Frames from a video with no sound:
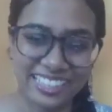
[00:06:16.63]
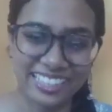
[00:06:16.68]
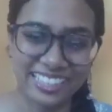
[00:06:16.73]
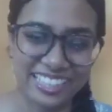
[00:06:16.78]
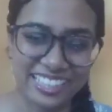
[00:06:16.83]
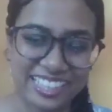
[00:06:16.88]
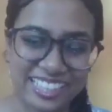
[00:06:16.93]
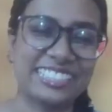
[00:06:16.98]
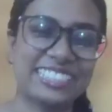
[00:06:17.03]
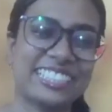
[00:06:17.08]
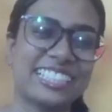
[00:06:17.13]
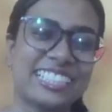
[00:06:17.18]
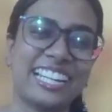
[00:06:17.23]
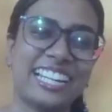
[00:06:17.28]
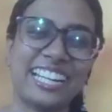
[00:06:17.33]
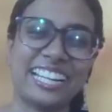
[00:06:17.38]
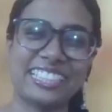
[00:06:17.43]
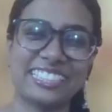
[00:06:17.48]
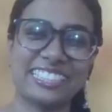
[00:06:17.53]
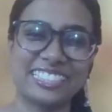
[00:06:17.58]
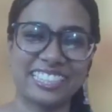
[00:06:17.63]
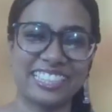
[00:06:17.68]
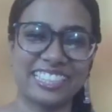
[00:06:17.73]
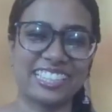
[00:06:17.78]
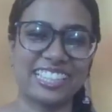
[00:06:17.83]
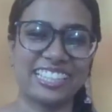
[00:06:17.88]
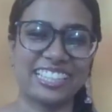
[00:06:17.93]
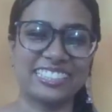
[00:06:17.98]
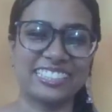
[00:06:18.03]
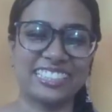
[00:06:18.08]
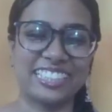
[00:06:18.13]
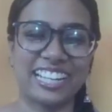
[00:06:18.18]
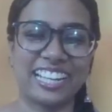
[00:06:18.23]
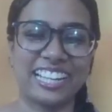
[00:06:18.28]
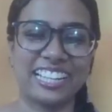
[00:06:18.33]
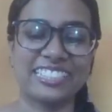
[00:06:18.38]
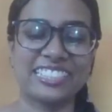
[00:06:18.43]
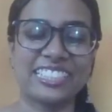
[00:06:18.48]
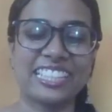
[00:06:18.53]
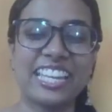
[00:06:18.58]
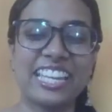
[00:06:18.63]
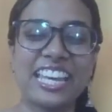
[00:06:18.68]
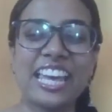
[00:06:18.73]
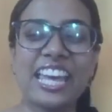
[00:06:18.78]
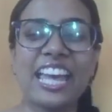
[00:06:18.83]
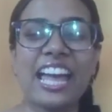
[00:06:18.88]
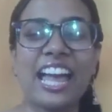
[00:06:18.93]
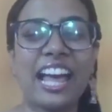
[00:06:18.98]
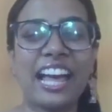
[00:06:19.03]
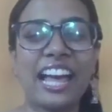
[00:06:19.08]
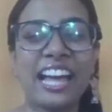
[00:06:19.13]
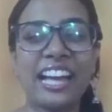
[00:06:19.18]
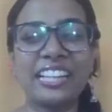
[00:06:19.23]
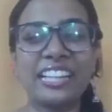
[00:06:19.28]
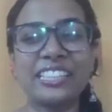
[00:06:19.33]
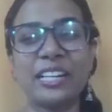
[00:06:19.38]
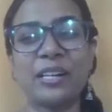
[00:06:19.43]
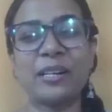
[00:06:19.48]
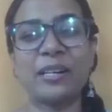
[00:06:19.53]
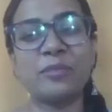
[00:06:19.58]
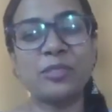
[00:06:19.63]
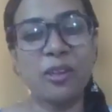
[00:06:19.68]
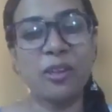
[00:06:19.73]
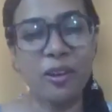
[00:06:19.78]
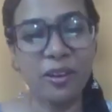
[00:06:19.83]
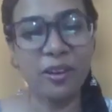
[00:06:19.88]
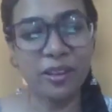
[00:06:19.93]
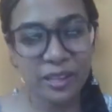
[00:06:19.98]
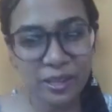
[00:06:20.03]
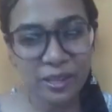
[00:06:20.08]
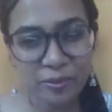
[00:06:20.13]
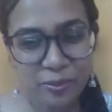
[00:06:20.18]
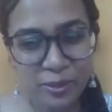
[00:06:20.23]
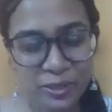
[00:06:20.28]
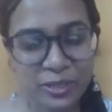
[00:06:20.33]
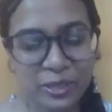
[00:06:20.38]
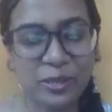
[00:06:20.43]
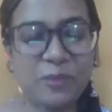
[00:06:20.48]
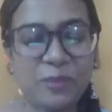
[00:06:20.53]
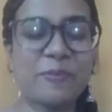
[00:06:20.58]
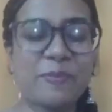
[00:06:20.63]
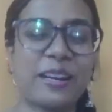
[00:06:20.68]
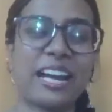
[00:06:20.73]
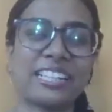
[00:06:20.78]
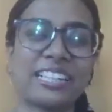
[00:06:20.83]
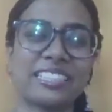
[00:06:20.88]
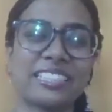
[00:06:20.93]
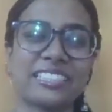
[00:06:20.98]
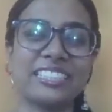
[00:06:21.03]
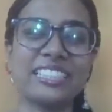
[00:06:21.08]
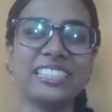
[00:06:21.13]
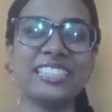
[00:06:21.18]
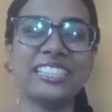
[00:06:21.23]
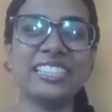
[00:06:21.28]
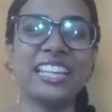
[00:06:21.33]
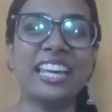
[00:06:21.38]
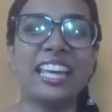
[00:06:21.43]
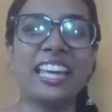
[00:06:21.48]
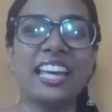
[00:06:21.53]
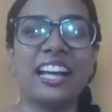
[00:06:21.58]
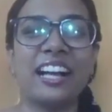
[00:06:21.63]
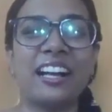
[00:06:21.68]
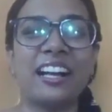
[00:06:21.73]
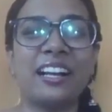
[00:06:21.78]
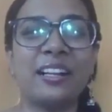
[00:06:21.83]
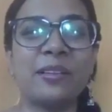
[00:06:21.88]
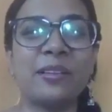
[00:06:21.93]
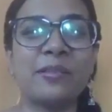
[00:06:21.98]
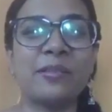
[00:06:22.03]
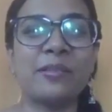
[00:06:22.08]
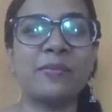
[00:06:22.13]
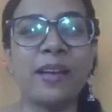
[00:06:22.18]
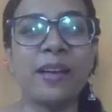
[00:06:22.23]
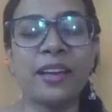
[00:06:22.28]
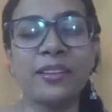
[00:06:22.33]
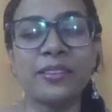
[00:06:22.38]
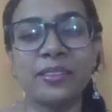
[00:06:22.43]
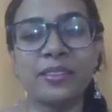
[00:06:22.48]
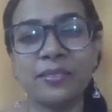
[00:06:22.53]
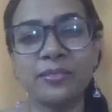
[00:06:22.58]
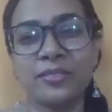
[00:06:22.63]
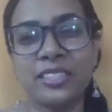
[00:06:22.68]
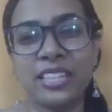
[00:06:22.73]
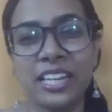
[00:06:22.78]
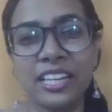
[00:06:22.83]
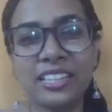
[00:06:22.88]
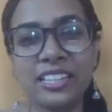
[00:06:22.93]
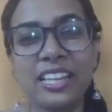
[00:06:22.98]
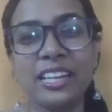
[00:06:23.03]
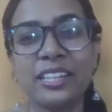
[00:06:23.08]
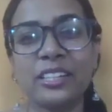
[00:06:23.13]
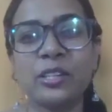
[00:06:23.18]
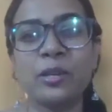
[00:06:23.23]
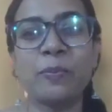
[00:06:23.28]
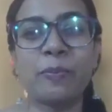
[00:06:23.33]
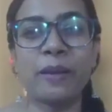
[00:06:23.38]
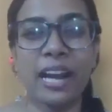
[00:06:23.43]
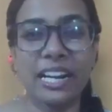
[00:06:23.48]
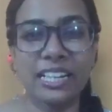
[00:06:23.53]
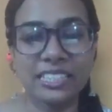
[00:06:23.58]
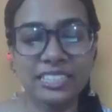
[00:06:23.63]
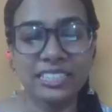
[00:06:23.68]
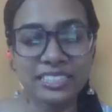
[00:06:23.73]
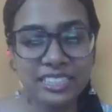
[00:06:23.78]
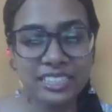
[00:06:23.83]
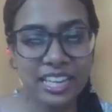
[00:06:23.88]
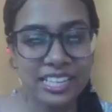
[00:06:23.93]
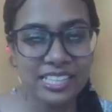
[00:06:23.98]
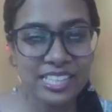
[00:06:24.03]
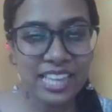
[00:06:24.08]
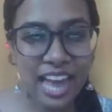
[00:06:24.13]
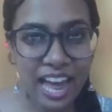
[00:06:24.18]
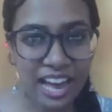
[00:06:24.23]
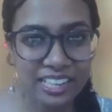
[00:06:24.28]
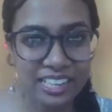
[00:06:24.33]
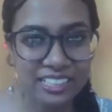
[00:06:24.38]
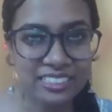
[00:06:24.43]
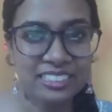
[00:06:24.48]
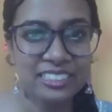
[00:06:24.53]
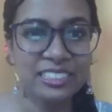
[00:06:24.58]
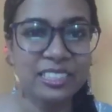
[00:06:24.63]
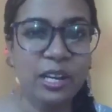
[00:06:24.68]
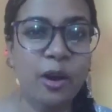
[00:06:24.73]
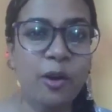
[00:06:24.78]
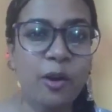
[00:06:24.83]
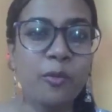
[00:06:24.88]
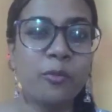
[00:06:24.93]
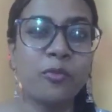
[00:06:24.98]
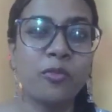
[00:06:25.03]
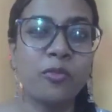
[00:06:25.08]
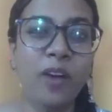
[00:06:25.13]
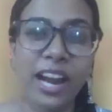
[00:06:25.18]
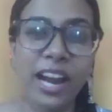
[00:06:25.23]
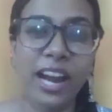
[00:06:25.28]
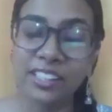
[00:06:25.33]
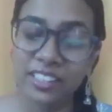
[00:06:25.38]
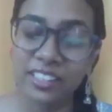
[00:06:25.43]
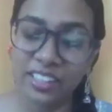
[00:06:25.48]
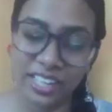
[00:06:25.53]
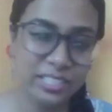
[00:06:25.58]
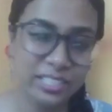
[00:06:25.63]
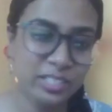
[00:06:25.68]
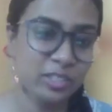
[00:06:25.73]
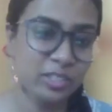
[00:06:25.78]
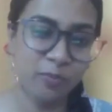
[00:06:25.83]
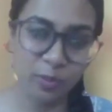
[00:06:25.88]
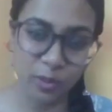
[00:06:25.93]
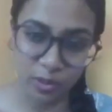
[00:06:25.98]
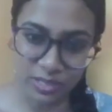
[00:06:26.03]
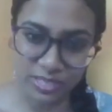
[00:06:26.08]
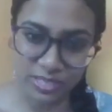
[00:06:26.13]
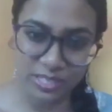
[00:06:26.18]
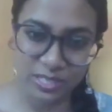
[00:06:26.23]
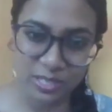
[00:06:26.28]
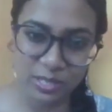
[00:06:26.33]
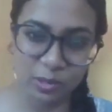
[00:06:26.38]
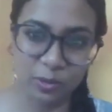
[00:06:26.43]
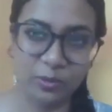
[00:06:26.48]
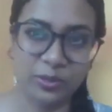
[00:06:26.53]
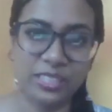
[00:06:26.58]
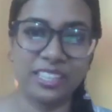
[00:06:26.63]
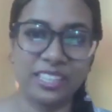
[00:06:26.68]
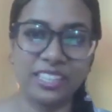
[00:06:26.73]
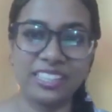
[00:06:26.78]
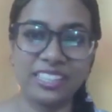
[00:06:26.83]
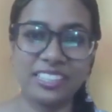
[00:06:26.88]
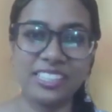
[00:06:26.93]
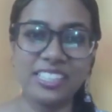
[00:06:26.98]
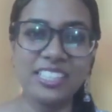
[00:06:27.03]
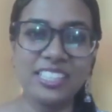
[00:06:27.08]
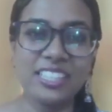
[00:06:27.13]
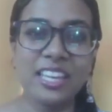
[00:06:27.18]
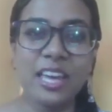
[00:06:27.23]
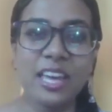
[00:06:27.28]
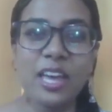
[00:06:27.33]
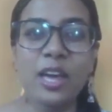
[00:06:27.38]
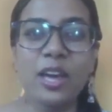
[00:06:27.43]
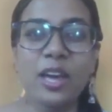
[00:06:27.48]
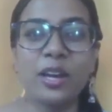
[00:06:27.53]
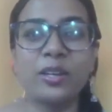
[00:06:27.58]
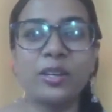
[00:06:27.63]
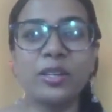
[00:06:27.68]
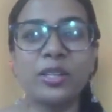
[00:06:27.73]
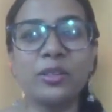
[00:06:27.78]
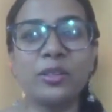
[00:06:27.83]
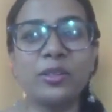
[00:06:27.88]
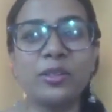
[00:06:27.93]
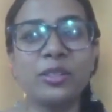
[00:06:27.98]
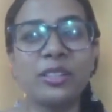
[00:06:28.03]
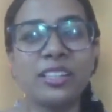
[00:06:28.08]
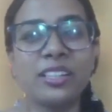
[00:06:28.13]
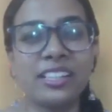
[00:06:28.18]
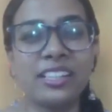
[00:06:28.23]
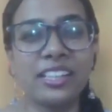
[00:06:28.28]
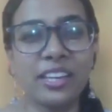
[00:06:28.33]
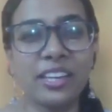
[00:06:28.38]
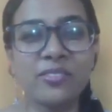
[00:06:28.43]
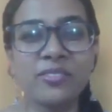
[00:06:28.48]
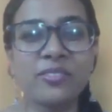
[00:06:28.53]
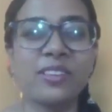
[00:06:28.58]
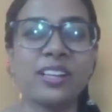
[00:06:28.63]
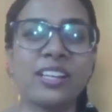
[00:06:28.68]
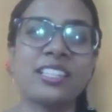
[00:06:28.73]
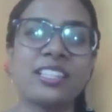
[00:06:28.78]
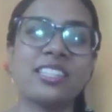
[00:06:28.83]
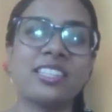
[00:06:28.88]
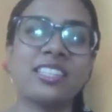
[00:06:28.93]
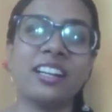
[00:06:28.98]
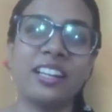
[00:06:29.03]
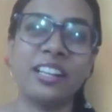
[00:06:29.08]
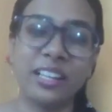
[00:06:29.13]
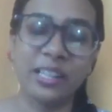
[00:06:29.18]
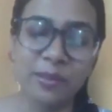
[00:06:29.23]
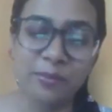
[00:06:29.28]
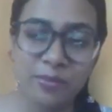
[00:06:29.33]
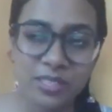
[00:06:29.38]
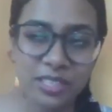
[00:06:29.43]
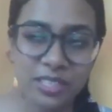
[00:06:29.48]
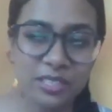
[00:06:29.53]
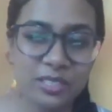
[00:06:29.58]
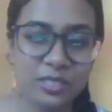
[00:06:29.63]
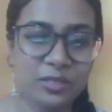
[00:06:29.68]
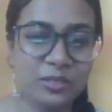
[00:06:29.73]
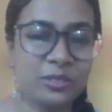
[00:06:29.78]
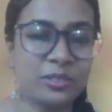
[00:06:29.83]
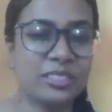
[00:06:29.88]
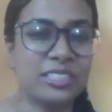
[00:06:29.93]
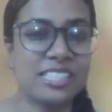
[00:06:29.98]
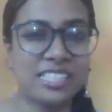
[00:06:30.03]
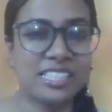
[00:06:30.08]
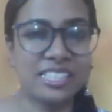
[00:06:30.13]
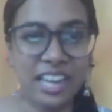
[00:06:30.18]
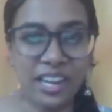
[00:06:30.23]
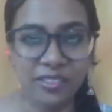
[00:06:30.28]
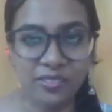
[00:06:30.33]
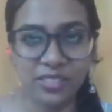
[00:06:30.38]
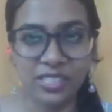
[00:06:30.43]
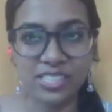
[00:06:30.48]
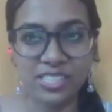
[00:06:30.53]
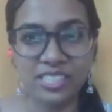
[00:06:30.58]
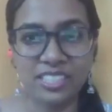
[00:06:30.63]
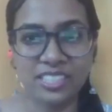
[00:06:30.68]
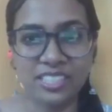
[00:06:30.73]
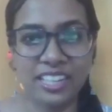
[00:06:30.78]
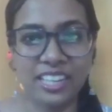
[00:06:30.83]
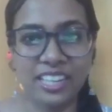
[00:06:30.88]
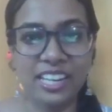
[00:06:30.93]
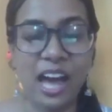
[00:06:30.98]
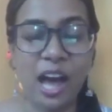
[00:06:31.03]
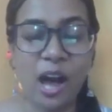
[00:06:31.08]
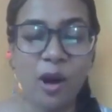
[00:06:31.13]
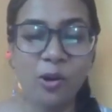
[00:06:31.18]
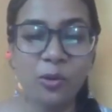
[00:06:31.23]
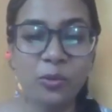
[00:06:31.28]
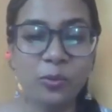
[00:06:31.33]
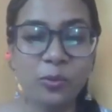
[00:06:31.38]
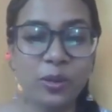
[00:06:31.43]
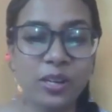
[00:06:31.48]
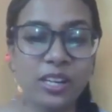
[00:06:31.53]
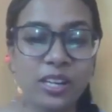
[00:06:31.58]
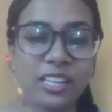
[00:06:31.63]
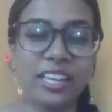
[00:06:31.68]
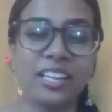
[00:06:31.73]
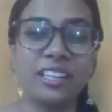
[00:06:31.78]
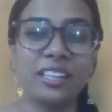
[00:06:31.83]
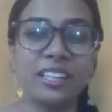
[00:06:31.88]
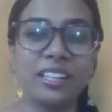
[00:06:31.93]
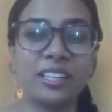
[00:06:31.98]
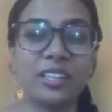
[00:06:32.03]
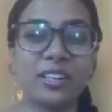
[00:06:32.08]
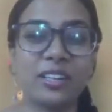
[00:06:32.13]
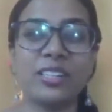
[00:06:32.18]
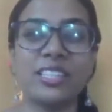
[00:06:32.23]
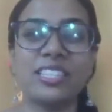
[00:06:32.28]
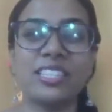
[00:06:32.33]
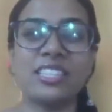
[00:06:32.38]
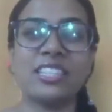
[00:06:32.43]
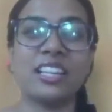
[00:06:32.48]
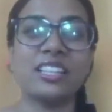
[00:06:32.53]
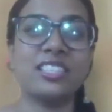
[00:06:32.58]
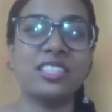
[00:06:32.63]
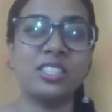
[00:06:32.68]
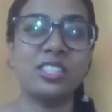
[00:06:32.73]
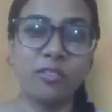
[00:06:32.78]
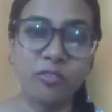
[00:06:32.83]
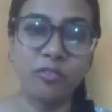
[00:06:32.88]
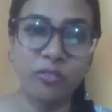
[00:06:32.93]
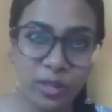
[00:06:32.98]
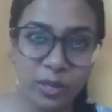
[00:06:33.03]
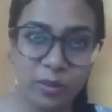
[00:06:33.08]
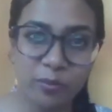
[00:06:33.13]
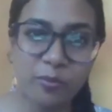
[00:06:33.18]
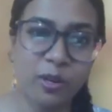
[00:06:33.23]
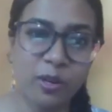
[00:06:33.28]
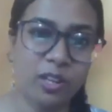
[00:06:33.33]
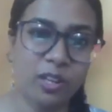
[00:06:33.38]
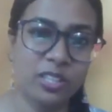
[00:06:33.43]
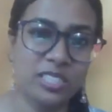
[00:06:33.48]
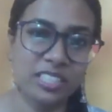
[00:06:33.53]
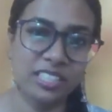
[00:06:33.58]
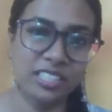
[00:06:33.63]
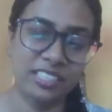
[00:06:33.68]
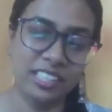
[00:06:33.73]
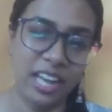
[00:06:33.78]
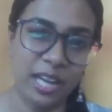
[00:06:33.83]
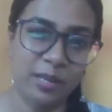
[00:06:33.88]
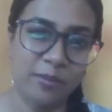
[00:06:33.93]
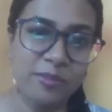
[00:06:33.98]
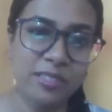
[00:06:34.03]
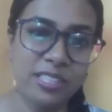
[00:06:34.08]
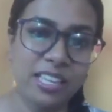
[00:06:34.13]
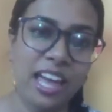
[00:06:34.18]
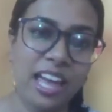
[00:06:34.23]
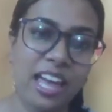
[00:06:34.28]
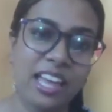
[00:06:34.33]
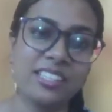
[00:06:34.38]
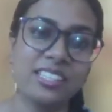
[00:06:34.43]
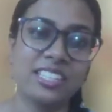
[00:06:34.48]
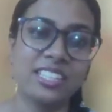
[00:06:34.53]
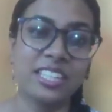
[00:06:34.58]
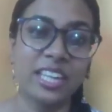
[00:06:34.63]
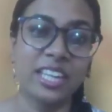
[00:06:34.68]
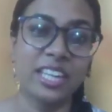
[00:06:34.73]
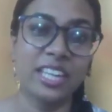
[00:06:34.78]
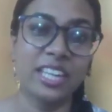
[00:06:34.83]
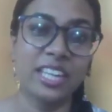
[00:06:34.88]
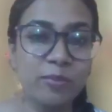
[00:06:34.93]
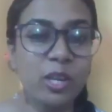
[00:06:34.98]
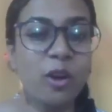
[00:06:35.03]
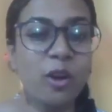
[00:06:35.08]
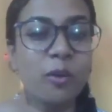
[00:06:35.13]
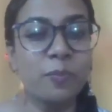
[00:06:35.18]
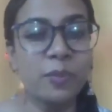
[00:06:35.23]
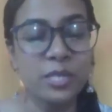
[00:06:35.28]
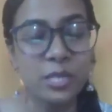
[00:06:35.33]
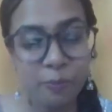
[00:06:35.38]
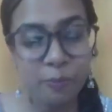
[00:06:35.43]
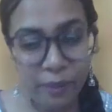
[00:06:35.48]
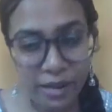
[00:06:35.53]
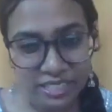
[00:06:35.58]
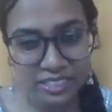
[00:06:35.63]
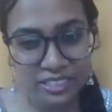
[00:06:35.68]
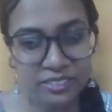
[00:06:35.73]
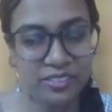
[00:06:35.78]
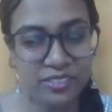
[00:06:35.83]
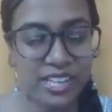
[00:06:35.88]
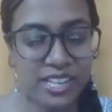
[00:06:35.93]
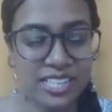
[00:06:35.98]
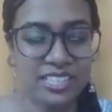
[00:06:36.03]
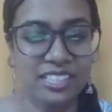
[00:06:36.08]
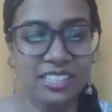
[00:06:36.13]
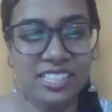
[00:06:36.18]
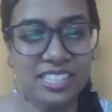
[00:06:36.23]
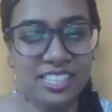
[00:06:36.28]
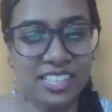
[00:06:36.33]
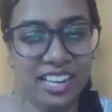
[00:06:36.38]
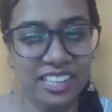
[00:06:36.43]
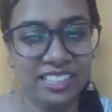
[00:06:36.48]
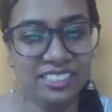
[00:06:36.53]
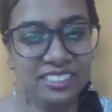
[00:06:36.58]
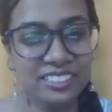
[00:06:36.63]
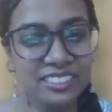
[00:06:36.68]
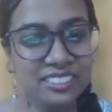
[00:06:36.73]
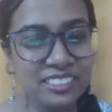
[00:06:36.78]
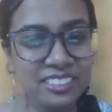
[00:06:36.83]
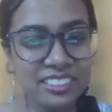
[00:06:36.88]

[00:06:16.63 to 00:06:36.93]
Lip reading: That's great, sir. That's great. And talking about your practice, I've seen that your practice has handled a wide range of projects over the years. Could you give us a glimpse into this diversity and how working across such different project types has shaped your perspective as a designer?